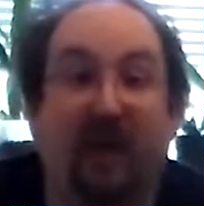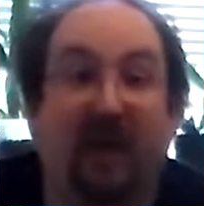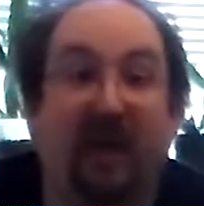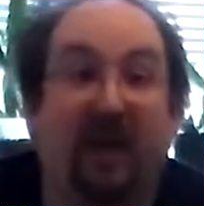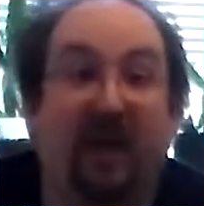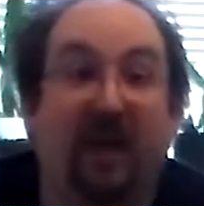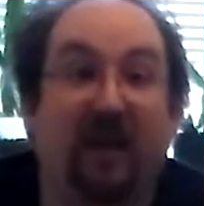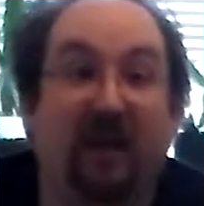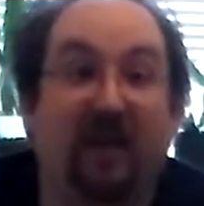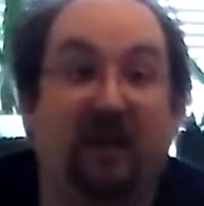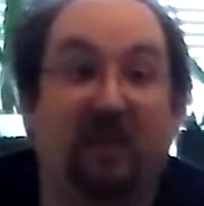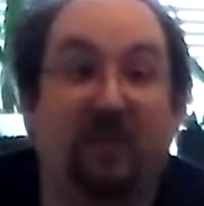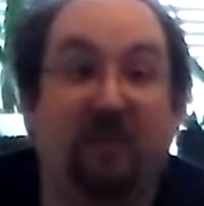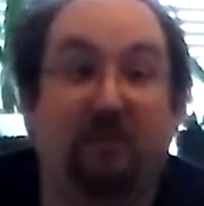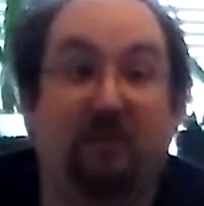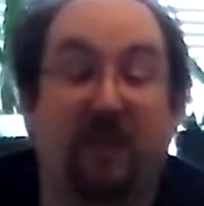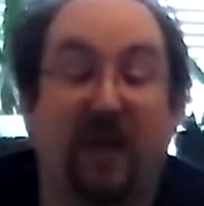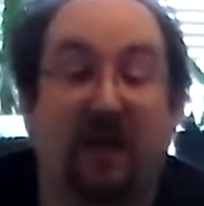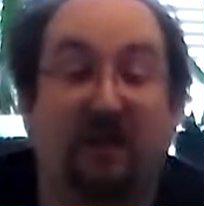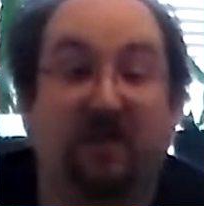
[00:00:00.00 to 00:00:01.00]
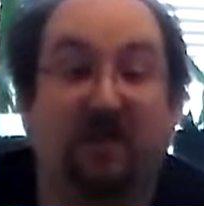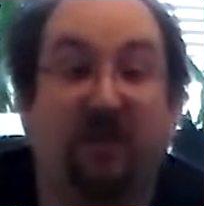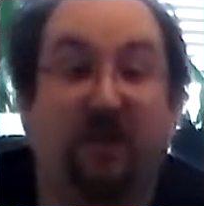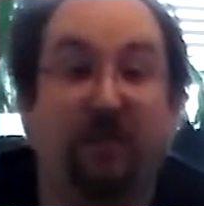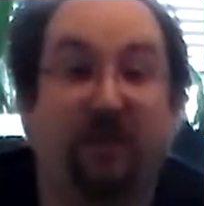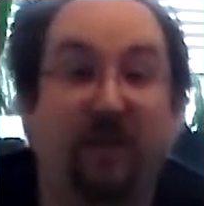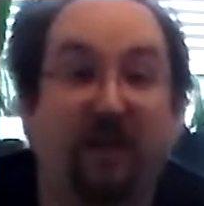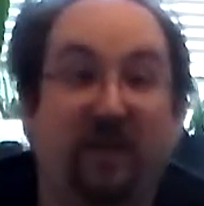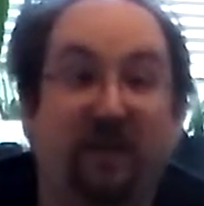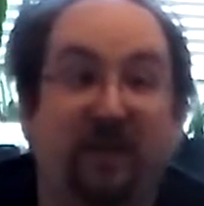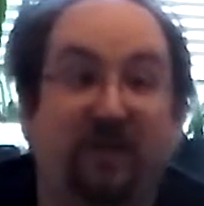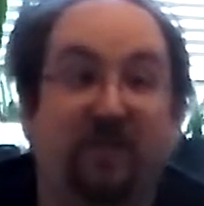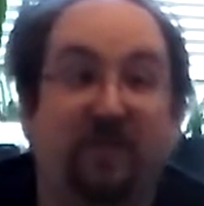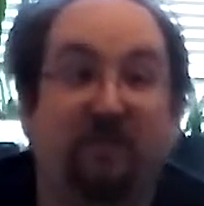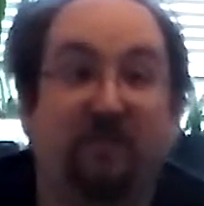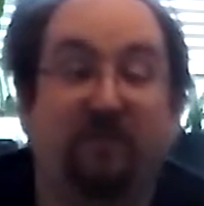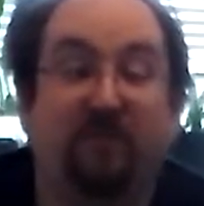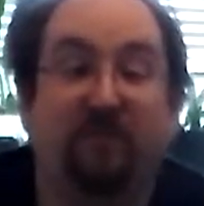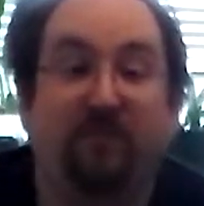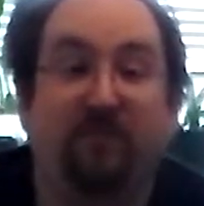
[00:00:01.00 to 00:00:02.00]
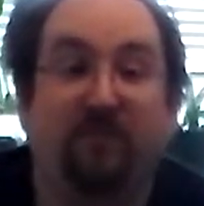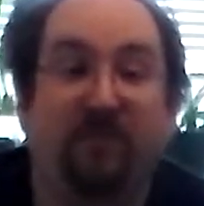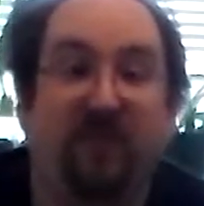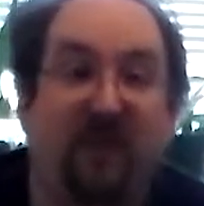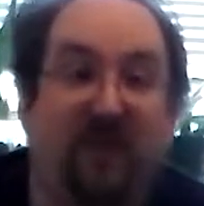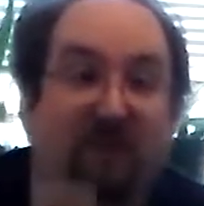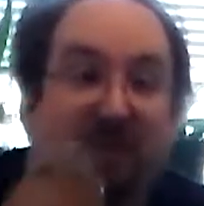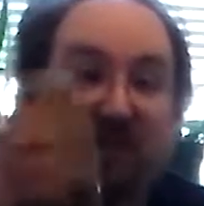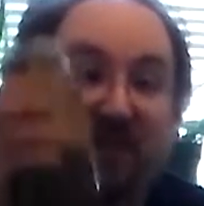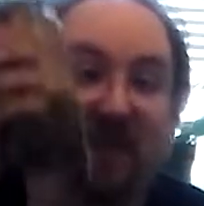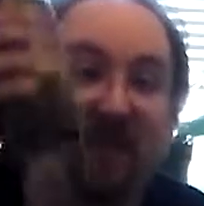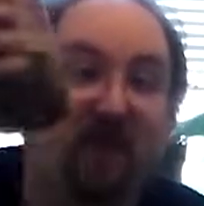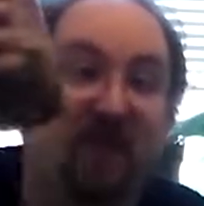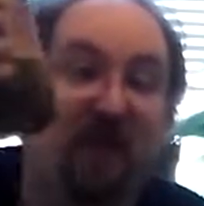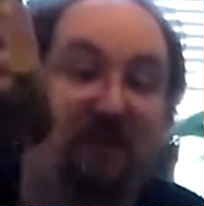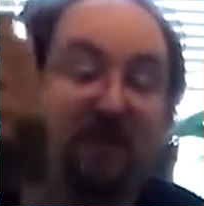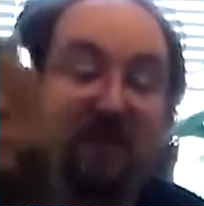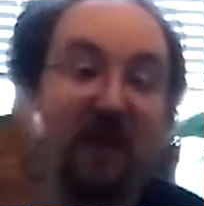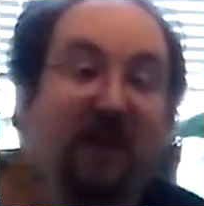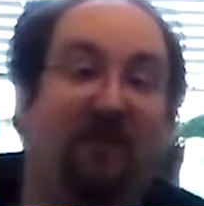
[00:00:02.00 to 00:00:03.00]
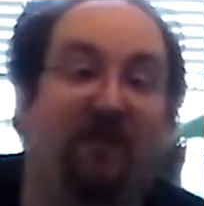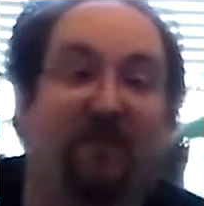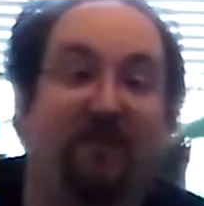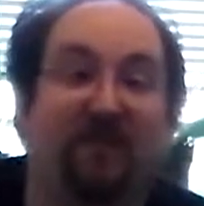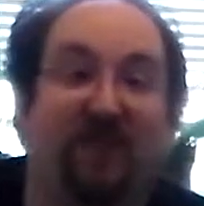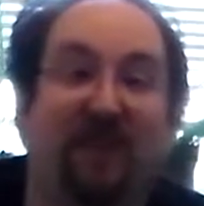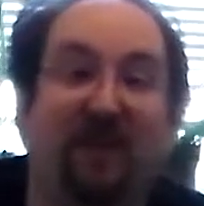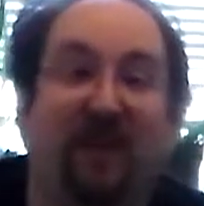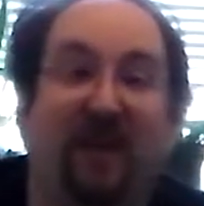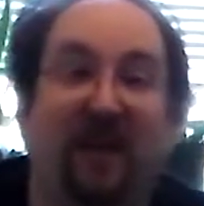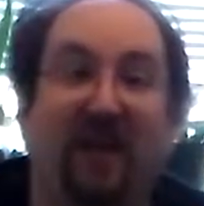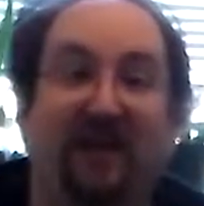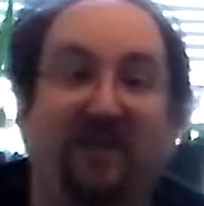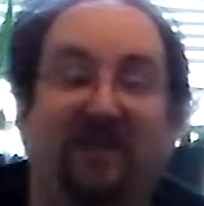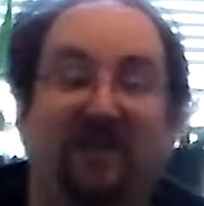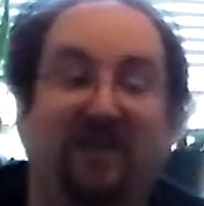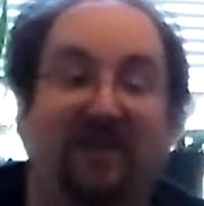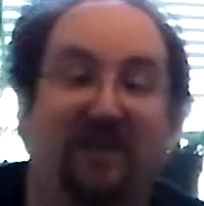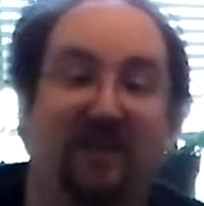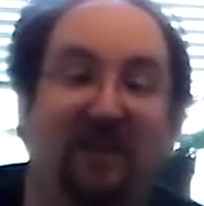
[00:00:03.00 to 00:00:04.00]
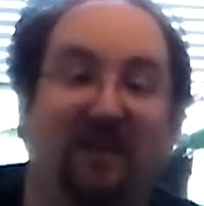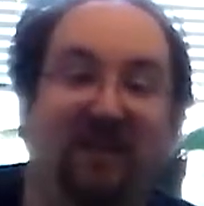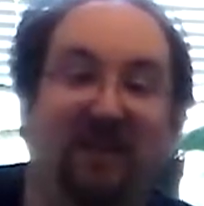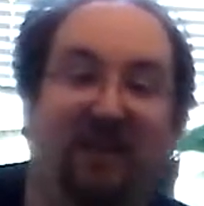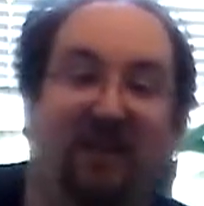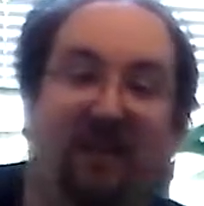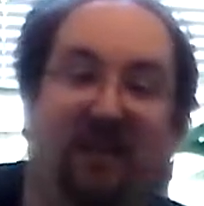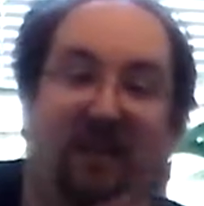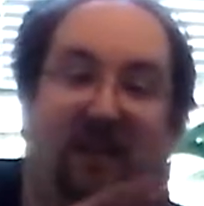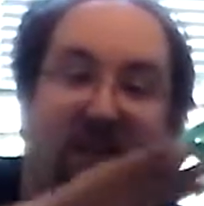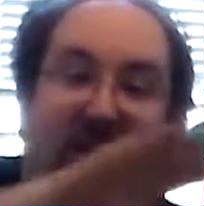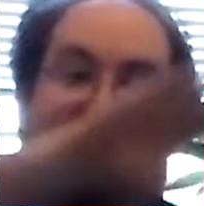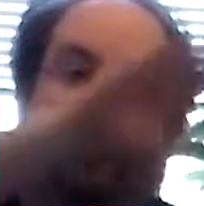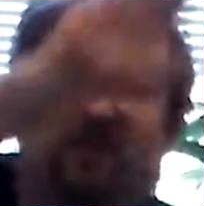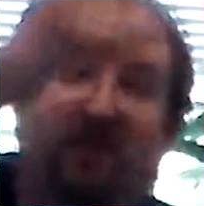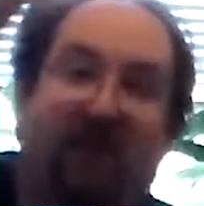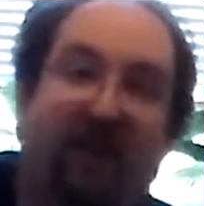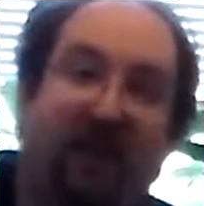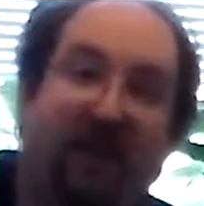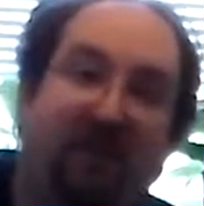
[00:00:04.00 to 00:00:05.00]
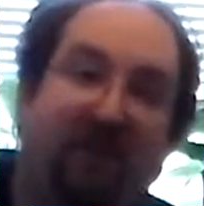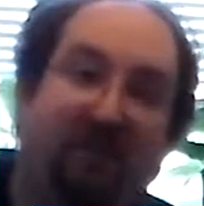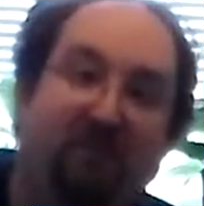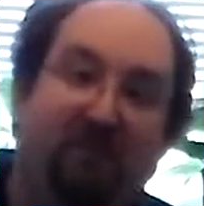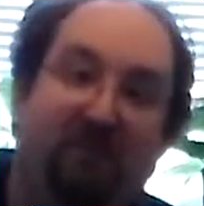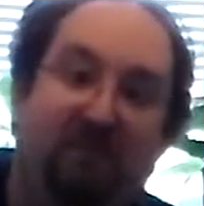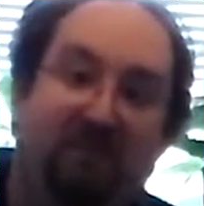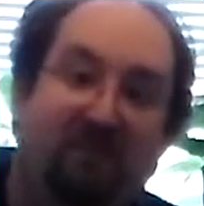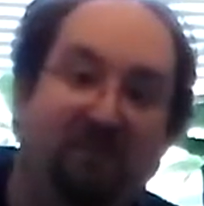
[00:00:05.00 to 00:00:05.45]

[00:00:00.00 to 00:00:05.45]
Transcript: And as always, keep playing games and having fun, guys. Catch you later.